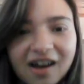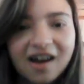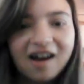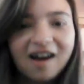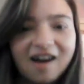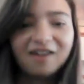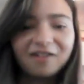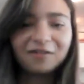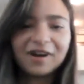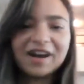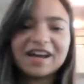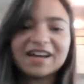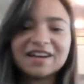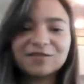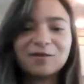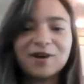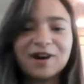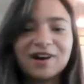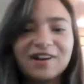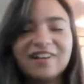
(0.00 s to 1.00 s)
All
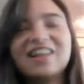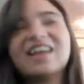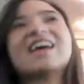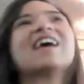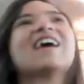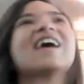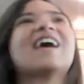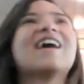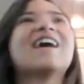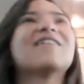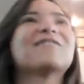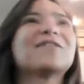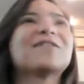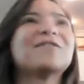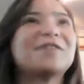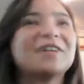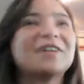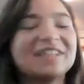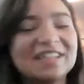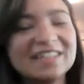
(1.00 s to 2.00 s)
right, well,
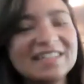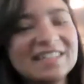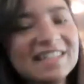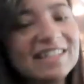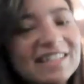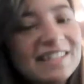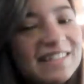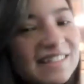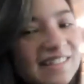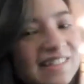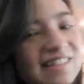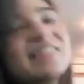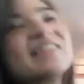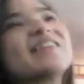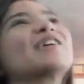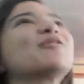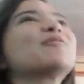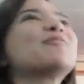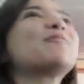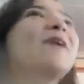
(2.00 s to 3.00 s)
everyone, this is
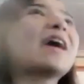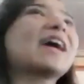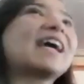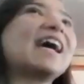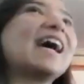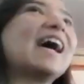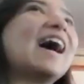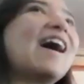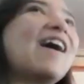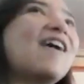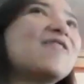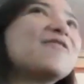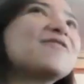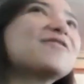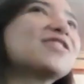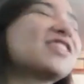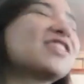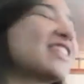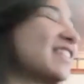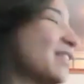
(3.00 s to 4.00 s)
Bekah
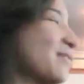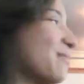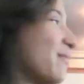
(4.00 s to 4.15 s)
Houff. She's the